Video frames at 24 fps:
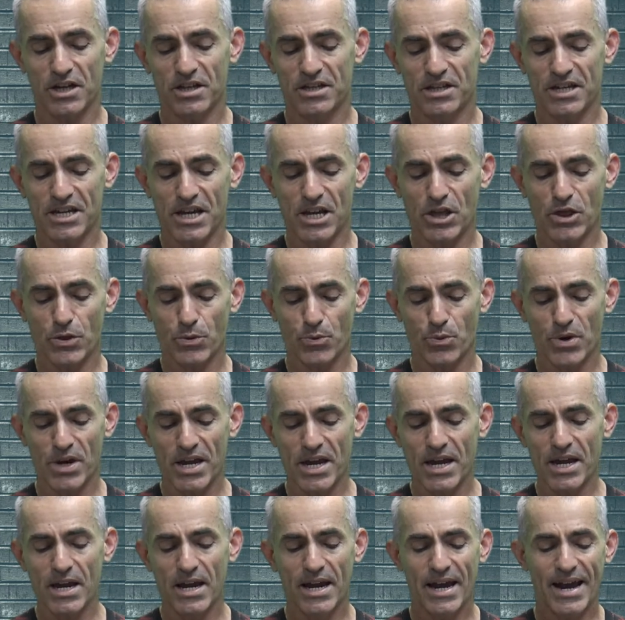
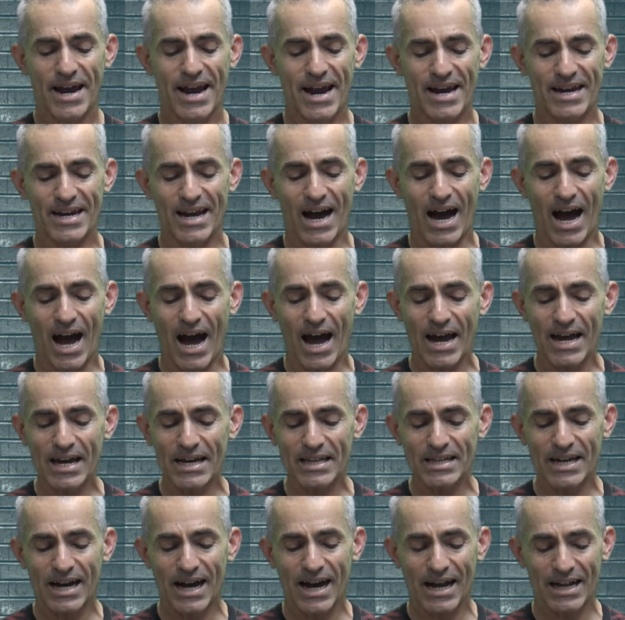T3 and
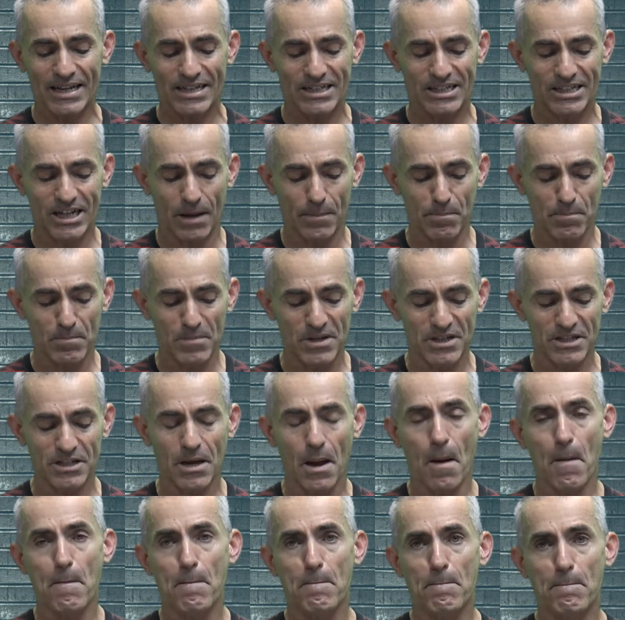iodide supplements
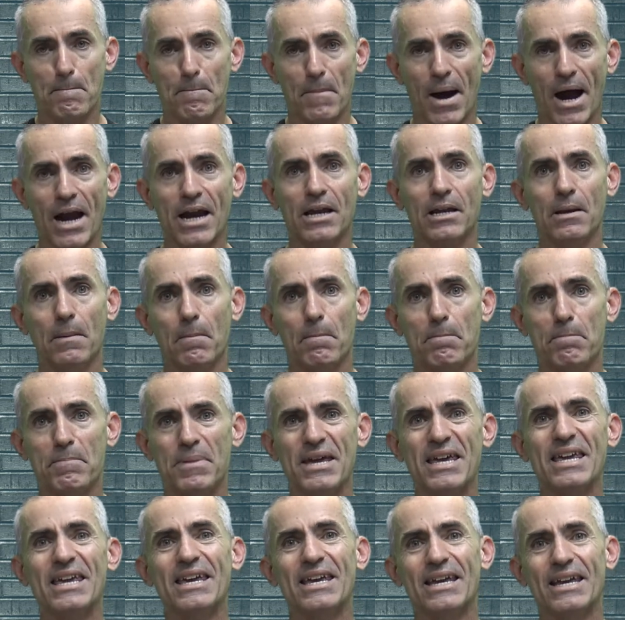might
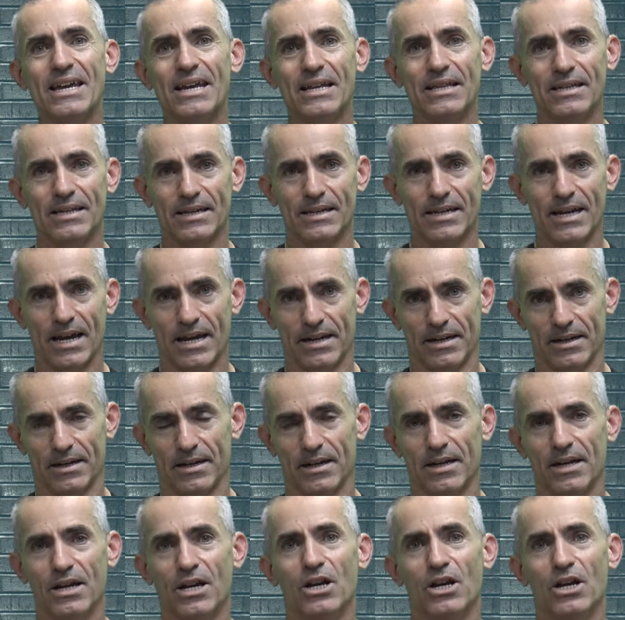be indicated.